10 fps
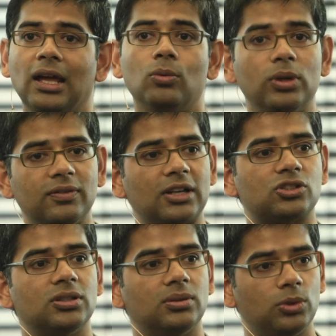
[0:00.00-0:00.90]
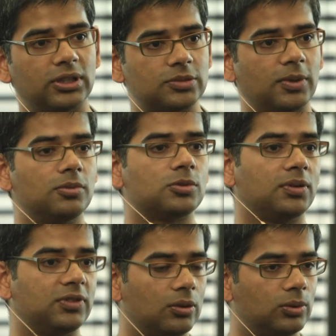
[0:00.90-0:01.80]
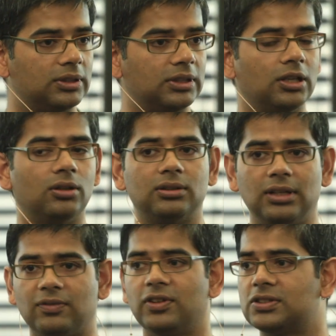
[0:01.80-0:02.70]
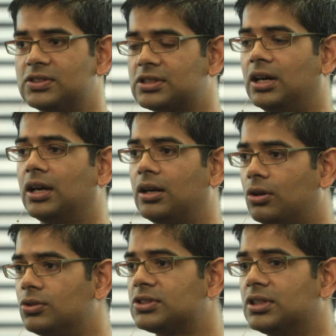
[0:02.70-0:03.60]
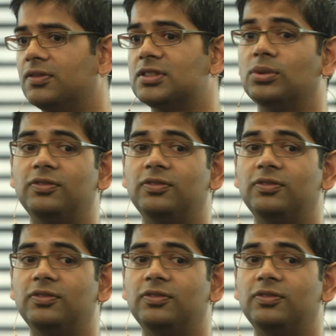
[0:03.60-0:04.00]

And we've actually, with experiments we've done with Netflix and Sky and our own service,